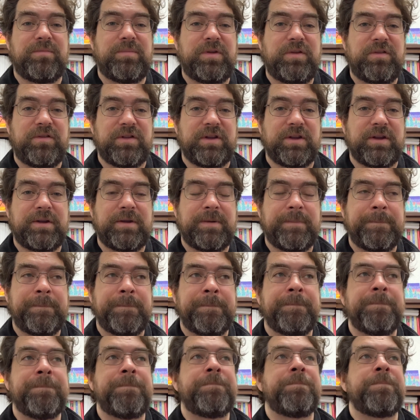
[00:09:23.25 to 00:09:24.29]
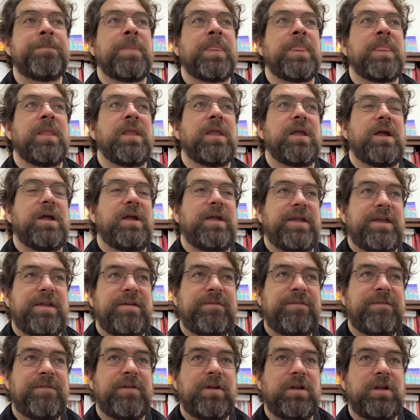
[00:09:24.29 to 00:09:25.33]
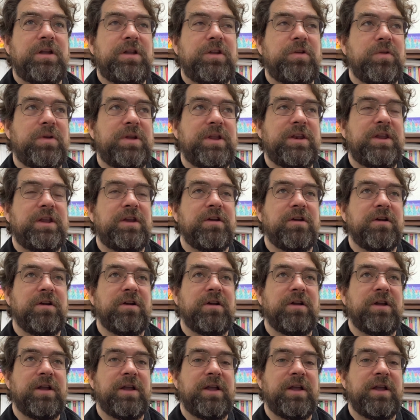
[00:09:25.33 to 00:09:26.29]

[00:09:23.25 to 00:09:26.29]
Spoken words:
music. If you can hear